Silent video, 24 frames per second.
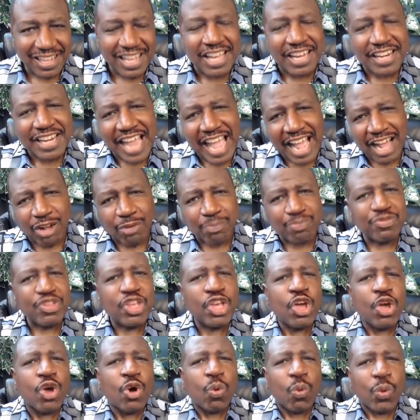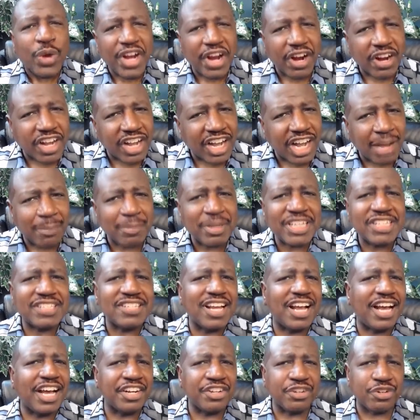Now, we are coming
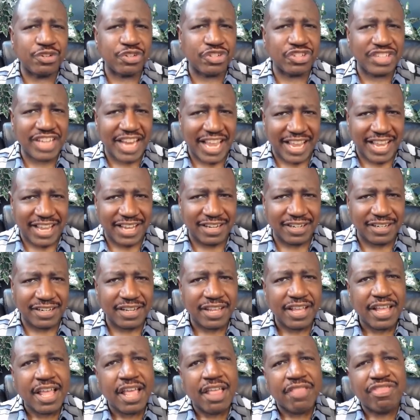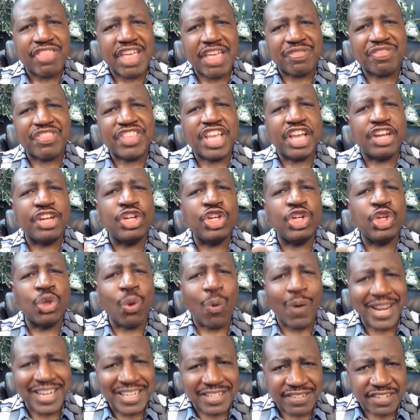to understand that the
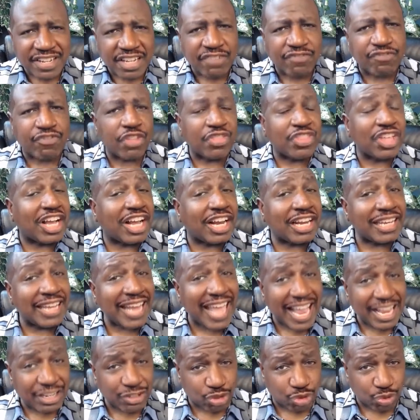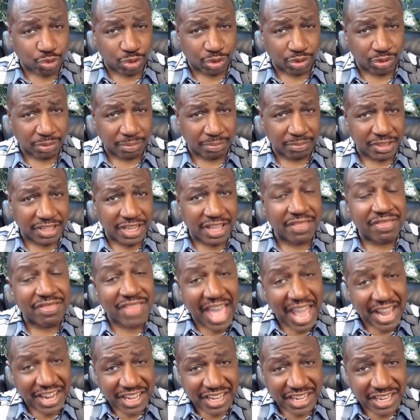anointing for the classroom,
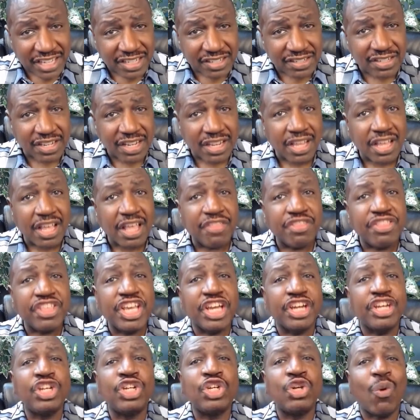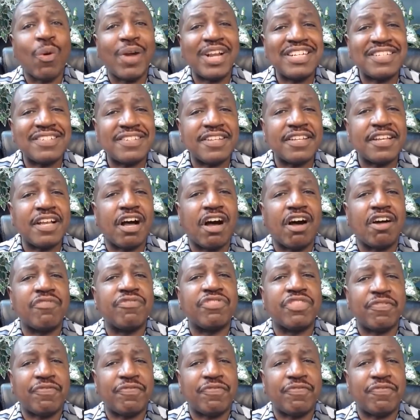that is, the anointing of the